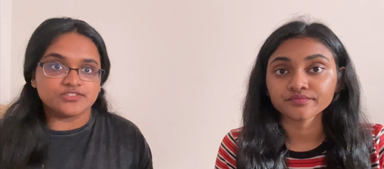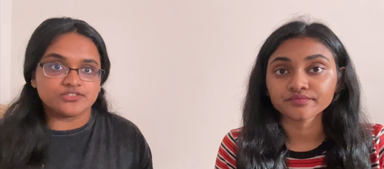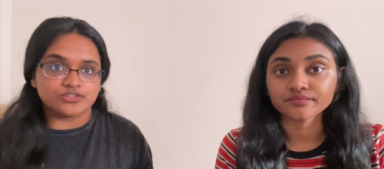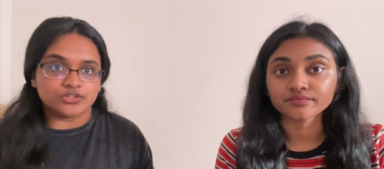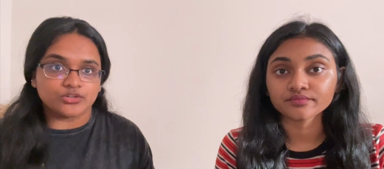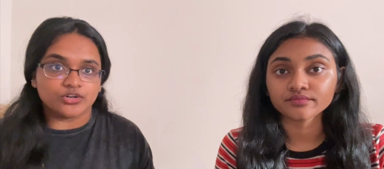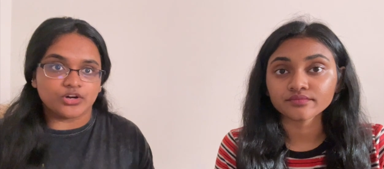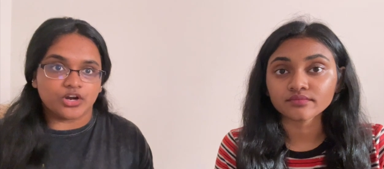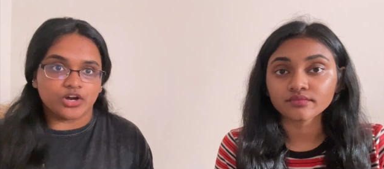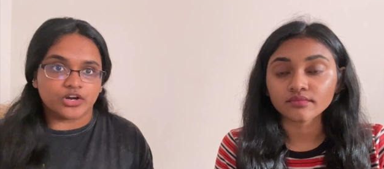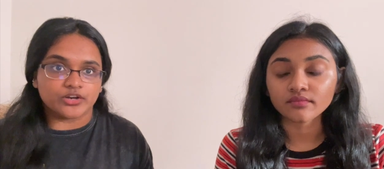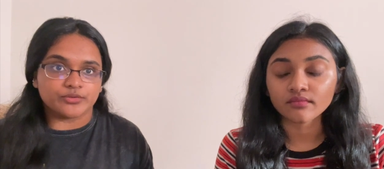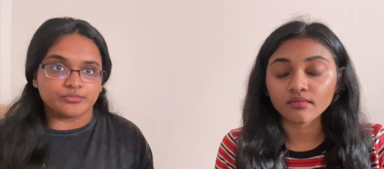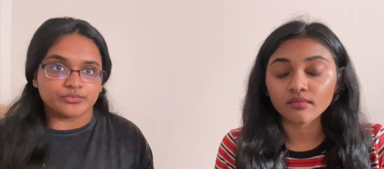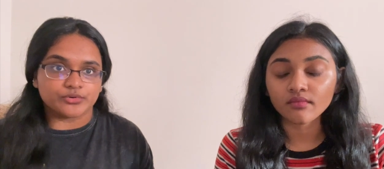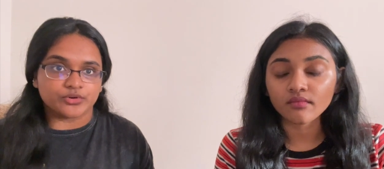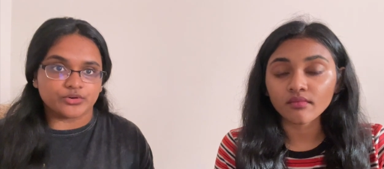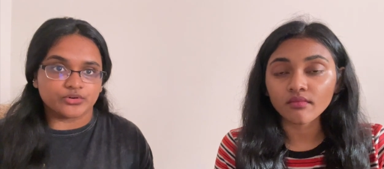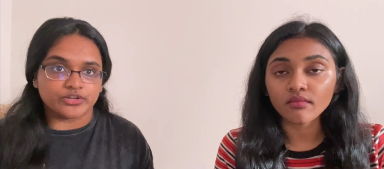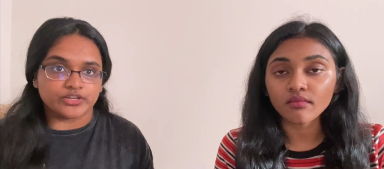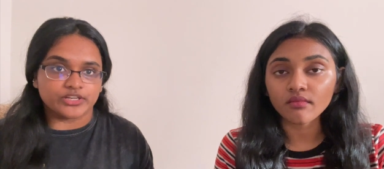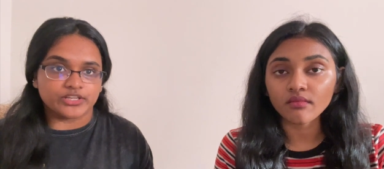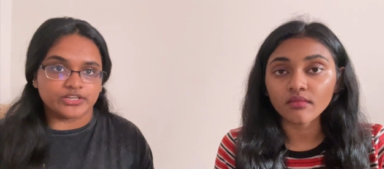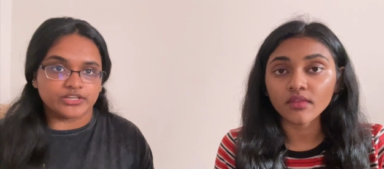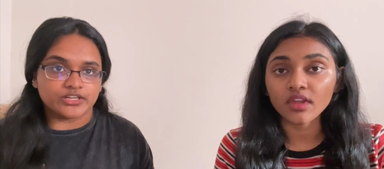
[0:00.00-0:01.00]
Speaker 1: still
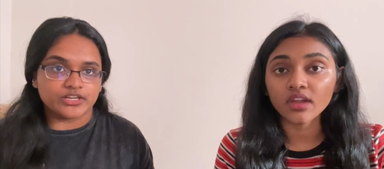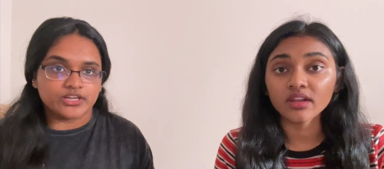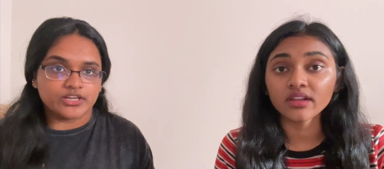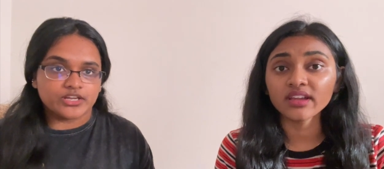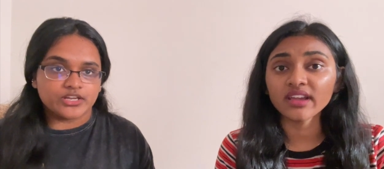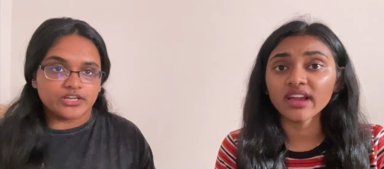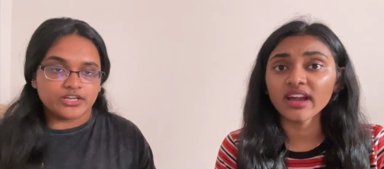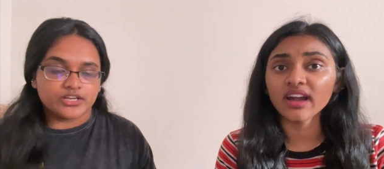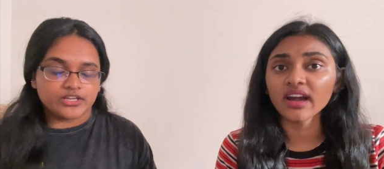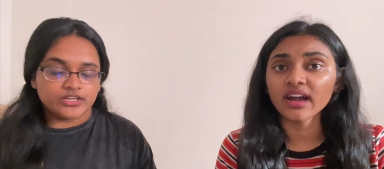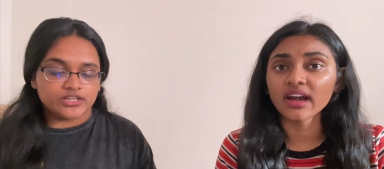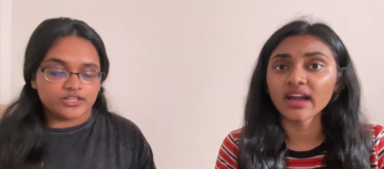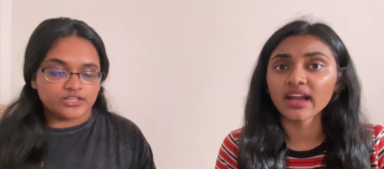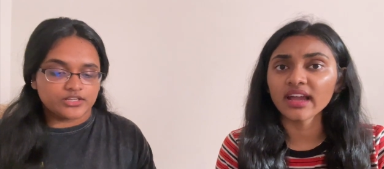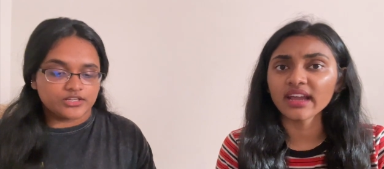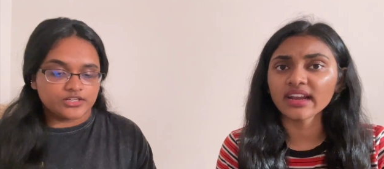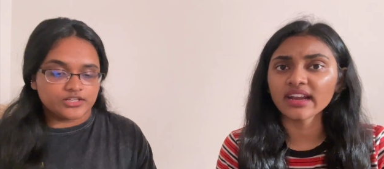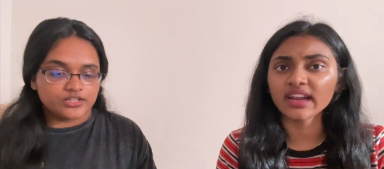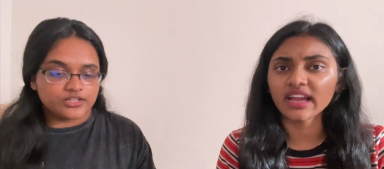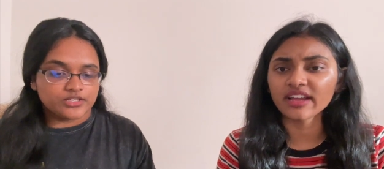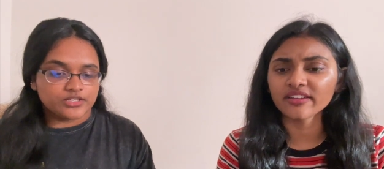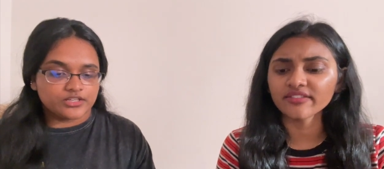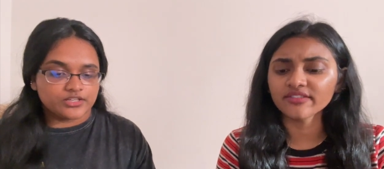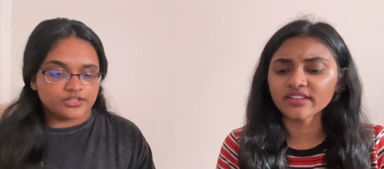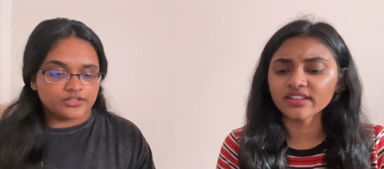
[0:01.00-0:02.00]
heartbroken.
Speaker 2: Yeah. And
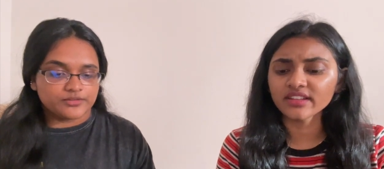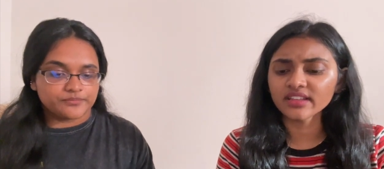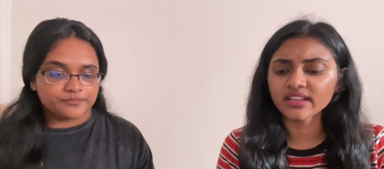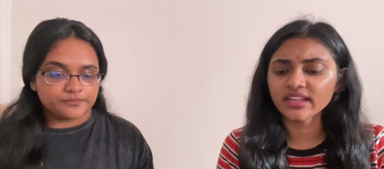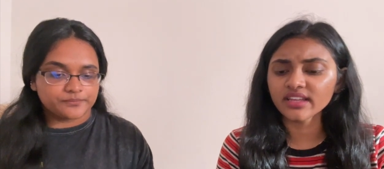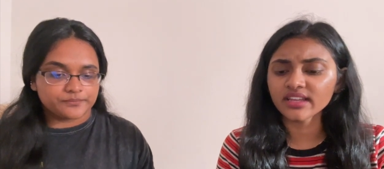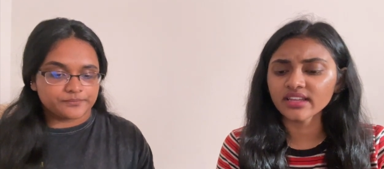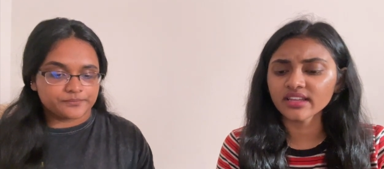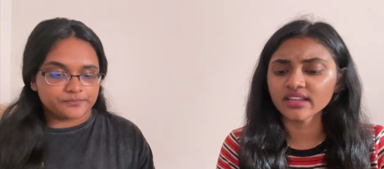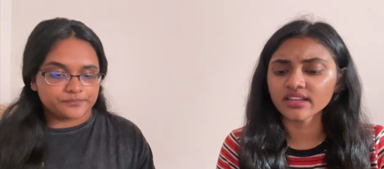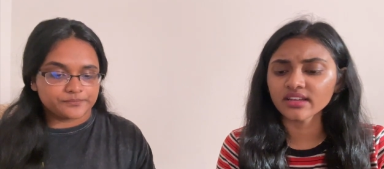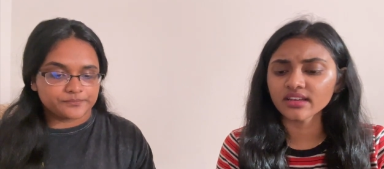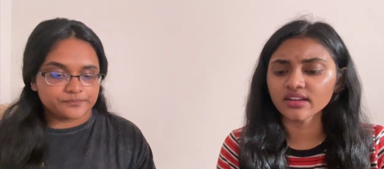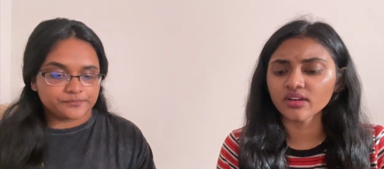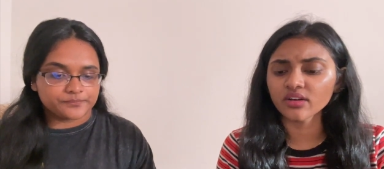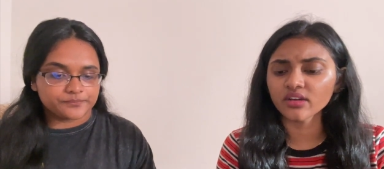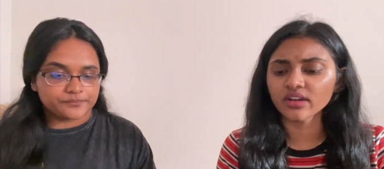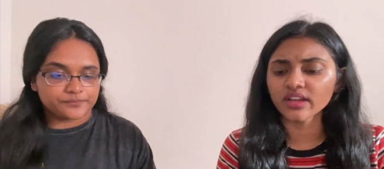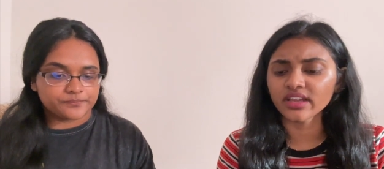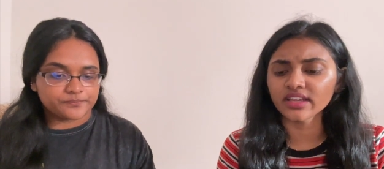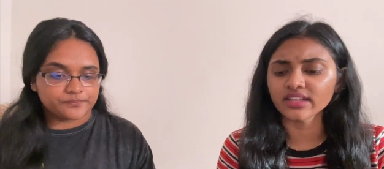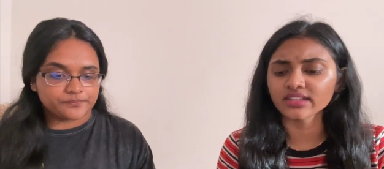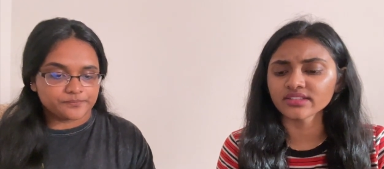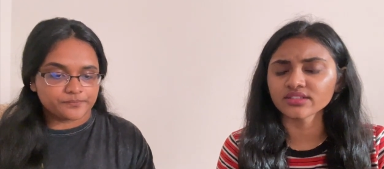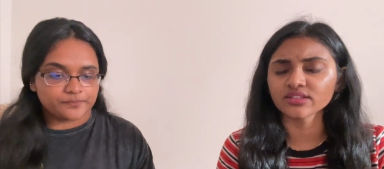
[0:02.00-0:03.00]
I feel like,
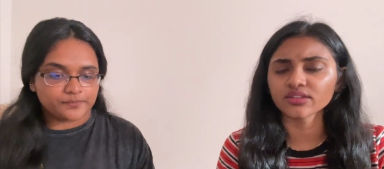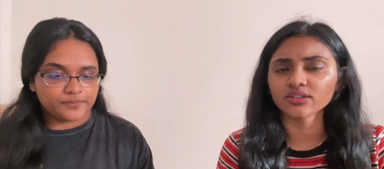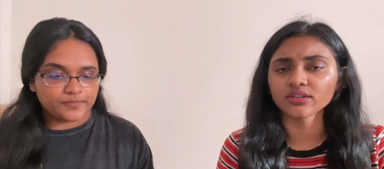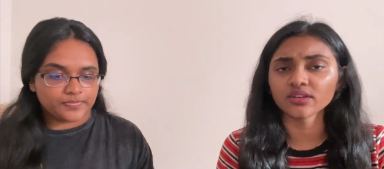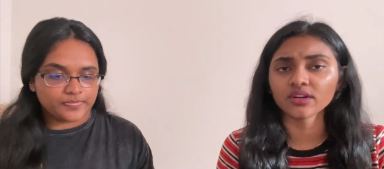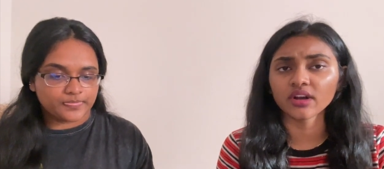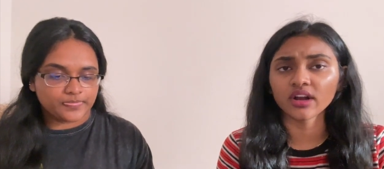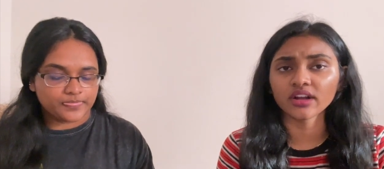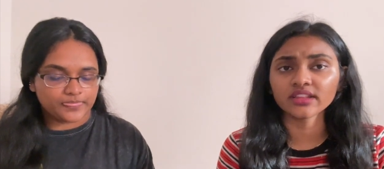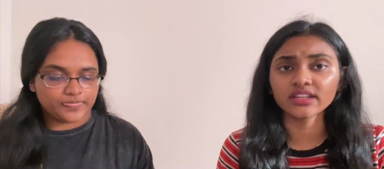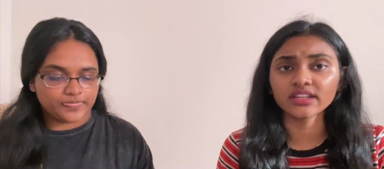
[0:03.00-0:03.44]
okay, so are